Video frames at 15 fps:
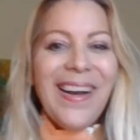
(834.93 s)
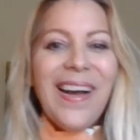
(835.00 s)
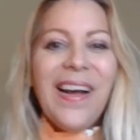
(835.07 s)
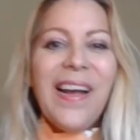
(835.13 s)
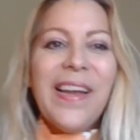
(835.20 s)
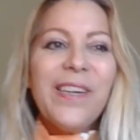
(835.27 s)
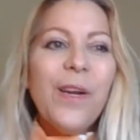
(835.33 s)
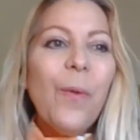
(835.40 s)

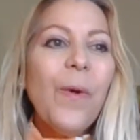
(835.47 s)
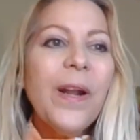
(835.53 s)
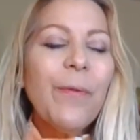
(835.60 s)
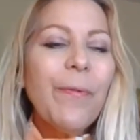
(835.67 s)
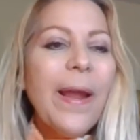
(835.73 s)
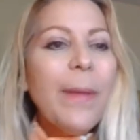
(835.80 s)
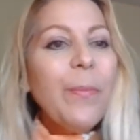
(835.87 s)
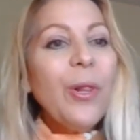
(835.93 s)
I don't want
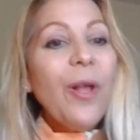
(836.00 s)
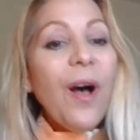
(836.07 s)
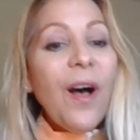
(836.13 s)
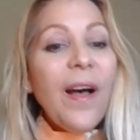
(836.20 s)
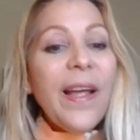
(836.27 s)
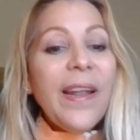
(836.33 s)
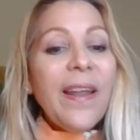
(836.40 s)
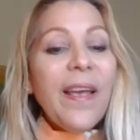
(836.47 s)
to ramble
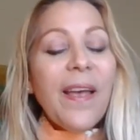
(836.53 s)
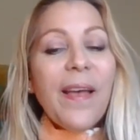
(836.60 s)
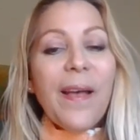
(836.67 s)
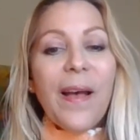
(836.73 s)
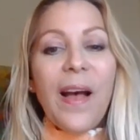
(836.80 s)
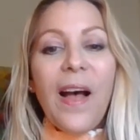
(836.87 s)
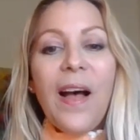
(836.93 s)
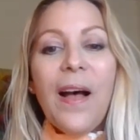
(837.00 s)
on,
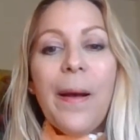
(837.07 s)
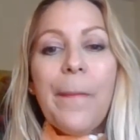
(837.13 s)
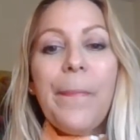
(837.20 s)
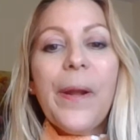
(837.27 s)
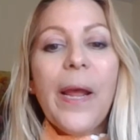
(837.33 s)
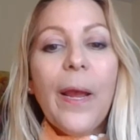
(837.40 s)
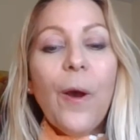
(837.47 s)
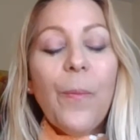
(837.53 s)

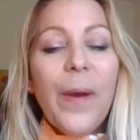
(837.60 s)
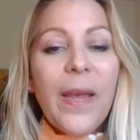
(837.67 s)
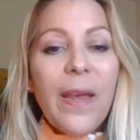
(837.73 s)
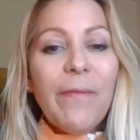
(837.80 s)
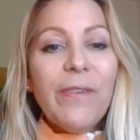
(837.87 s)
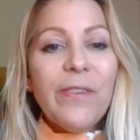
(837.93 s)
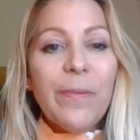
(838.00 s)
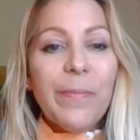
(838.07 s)
but I hope I
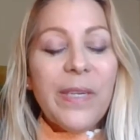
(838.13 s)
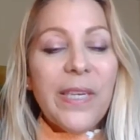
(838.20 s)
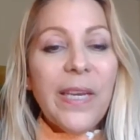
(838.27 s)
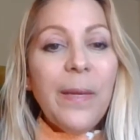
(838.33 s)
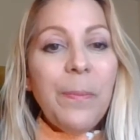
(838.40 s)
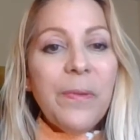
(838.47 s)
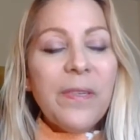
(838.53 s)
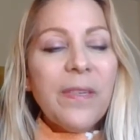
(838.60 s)
gave you some
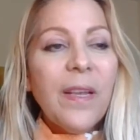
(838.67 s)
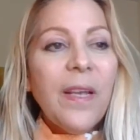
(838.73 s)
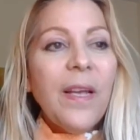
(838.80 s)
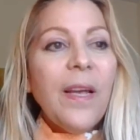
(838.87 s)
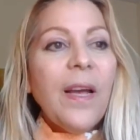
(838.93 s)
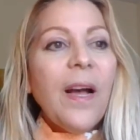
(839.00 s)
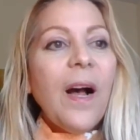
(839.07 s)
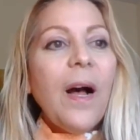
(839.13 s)
tips
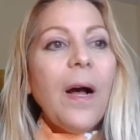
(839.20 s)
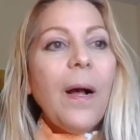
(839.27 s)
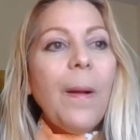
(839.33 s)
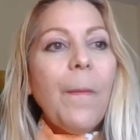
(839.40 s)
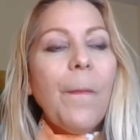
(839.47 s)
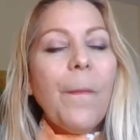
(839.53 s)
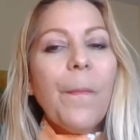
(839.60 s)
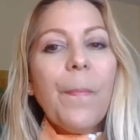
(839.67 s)

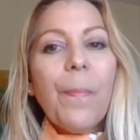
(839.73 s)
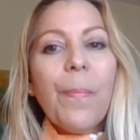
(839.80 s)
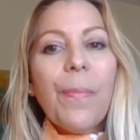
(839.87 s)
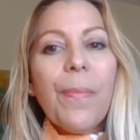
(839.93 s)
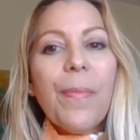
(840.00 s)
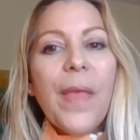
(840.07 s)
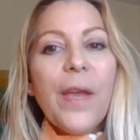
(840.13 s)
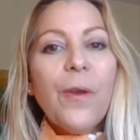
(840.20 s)

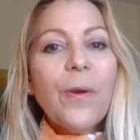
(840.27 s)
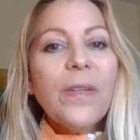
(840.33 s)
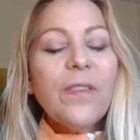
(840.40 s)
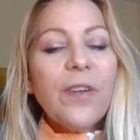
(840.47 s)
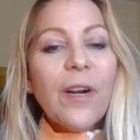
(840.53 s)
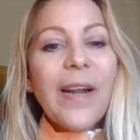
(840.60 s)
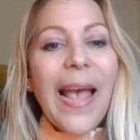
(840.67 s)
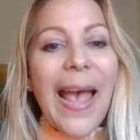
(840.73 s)
that you can
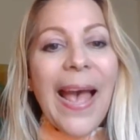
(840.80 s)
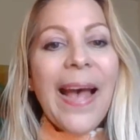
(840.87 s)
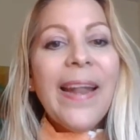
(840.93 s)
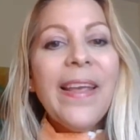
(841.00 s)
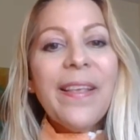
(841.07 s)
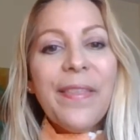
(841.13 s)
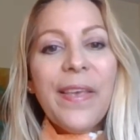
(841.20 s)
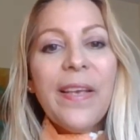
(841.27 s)
start
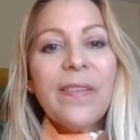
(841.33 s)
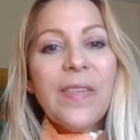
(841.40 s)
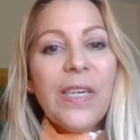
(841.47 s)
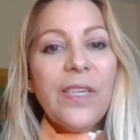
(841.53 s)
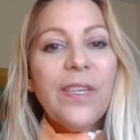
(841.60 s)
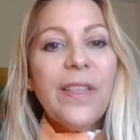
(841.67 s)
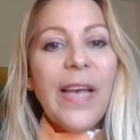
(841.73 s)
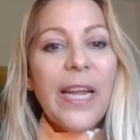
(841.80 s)
adding things
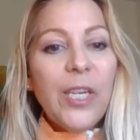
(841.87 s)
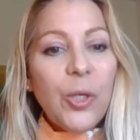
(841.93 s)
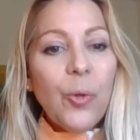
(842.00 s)
into that